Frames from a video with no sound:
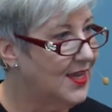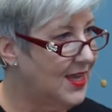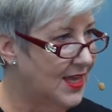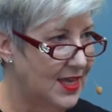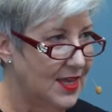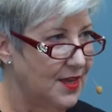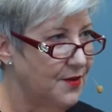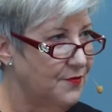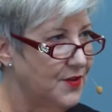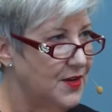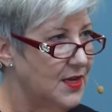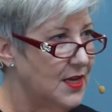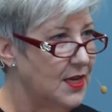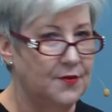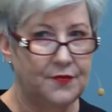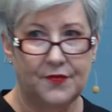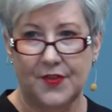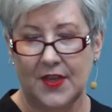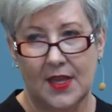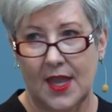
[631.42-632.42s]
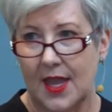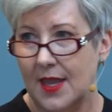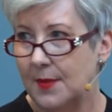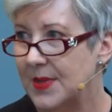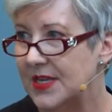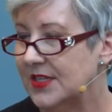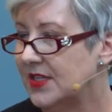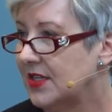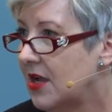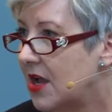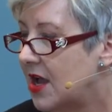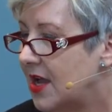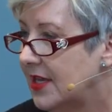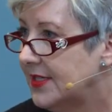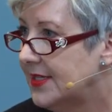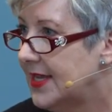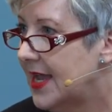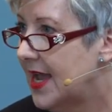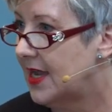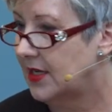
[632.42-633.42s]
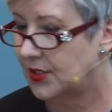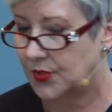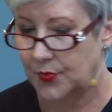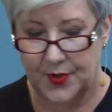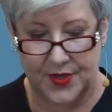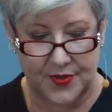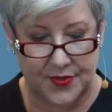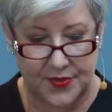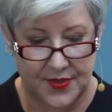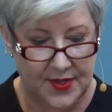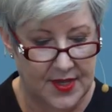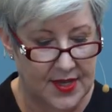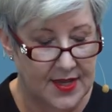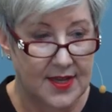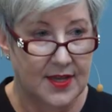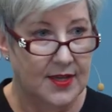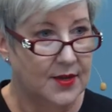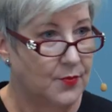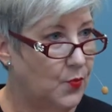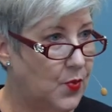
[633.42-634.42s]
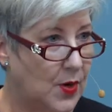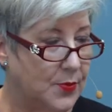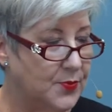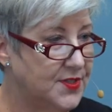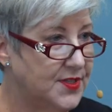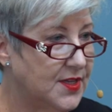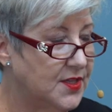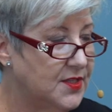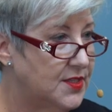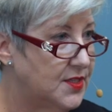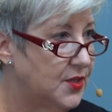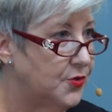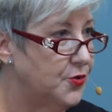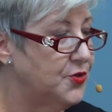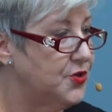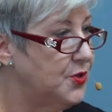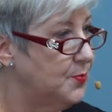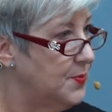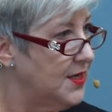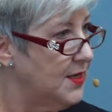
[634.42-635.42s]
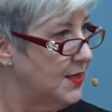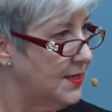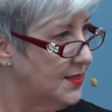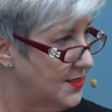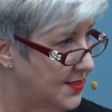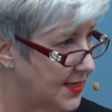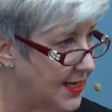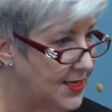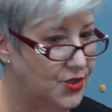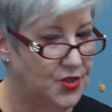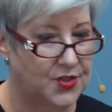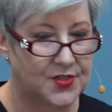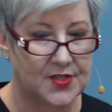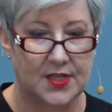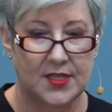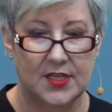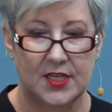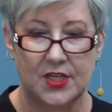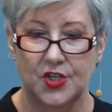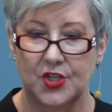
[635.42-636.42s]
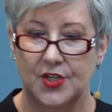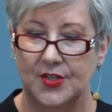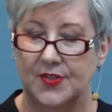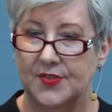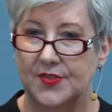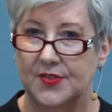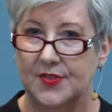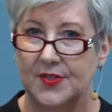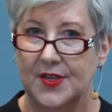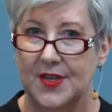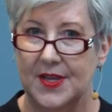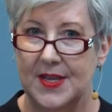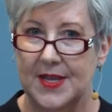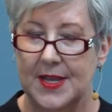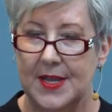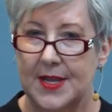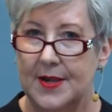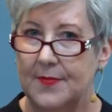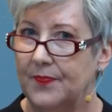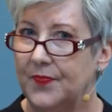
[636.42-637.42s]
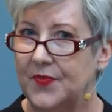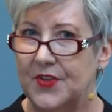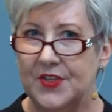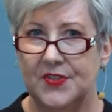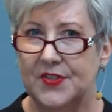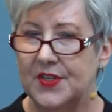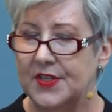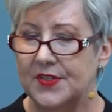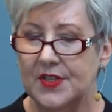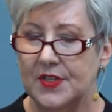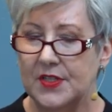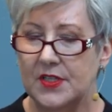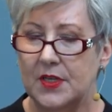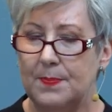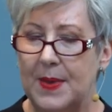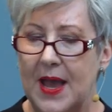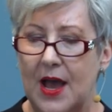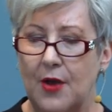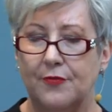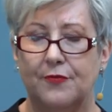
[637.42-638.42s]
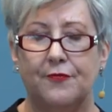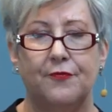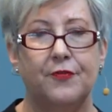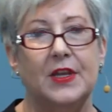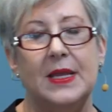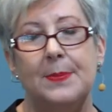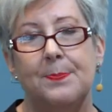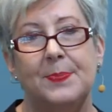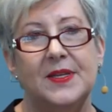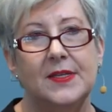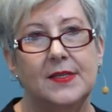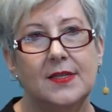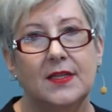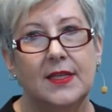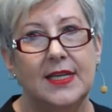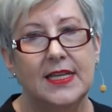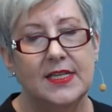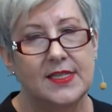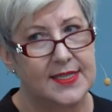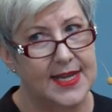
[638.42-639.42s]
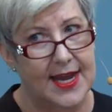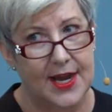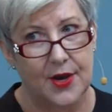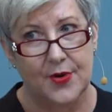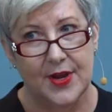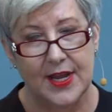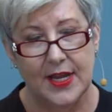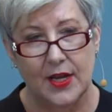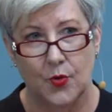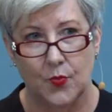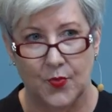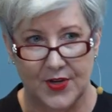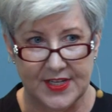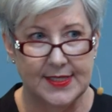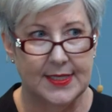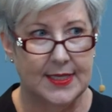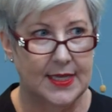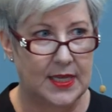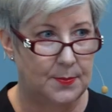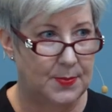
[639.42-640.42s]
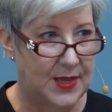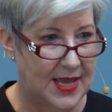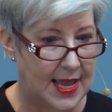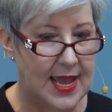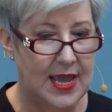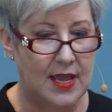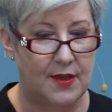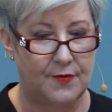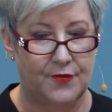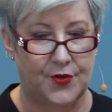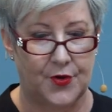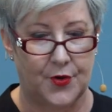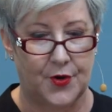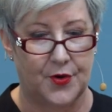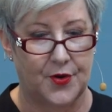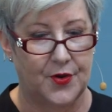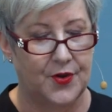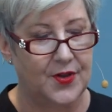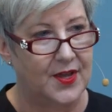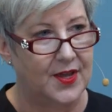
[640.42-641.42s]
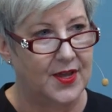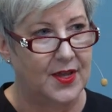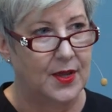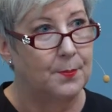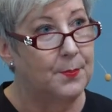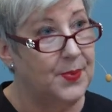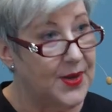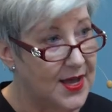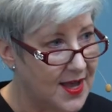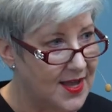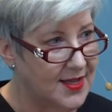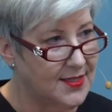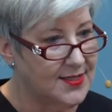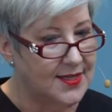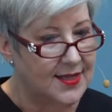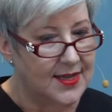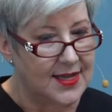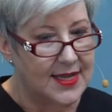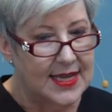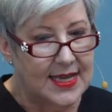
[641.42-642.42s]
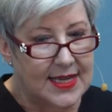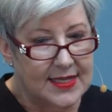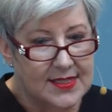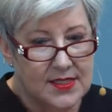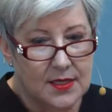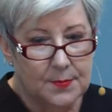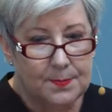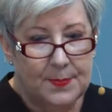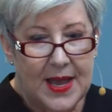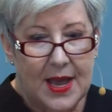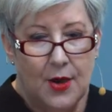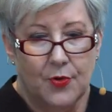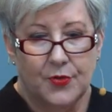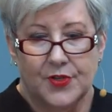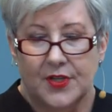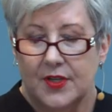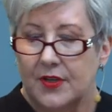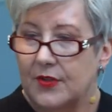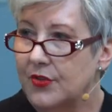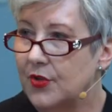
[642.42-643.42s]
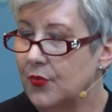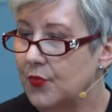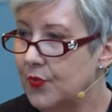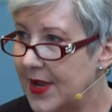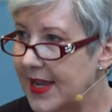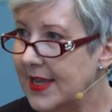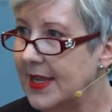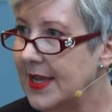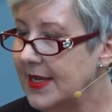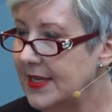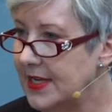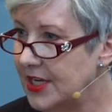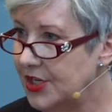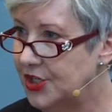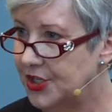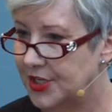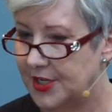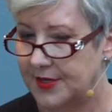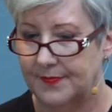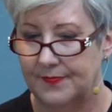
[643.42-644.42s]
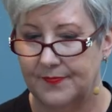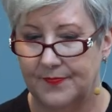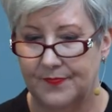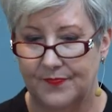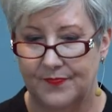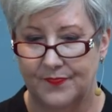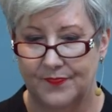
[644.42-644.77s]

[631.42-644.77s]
even if they came into contact with what was considered to be contagious conditions. This isn't about flippantly daring risky behavior, but it's about the recognition,